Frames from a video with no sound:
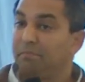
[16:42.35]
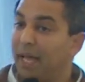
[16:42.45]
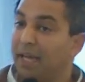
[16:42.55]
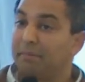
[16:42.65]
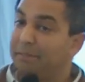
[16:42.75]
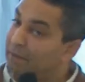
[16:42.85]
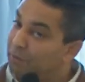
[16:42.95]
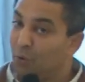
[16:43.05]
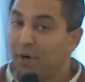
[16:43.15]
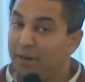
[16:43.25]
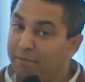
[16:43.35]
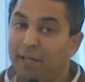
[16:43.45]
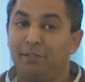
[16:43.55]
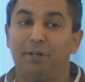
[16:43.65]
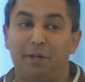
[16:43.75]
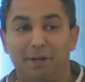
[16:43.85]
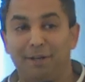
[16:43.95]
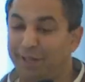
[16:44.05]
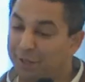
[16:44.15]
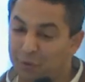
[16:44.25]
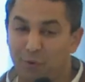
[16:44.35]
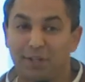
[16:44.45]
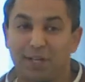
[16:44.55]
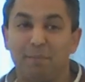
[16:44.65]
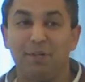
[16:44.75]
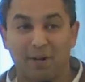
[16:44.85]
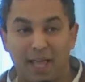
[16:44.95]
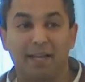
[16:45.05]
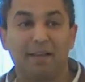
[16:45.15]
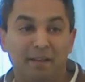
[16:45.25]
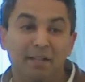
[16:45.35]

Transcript: like if you're an investor and you talk to the company, you're like,